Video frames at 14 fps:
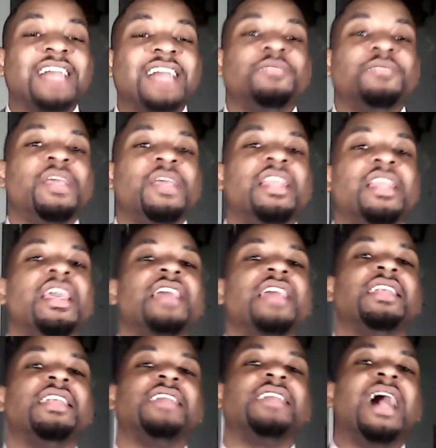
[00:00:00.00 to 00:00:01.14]
meaning that
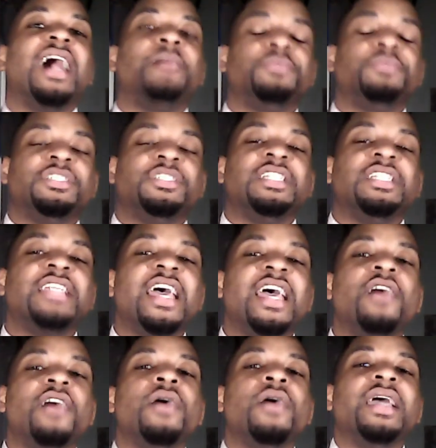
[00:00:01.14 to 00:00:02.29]
the option
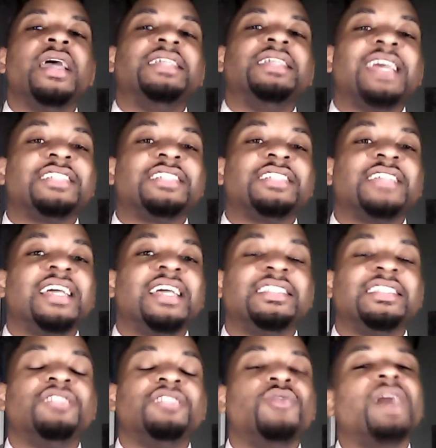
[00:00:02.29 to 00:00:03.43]
now is exercise that
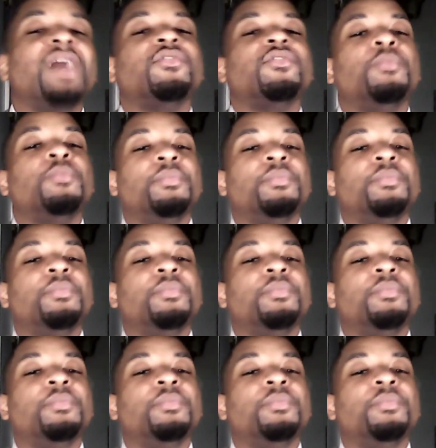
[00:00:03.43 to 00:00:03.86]
you have to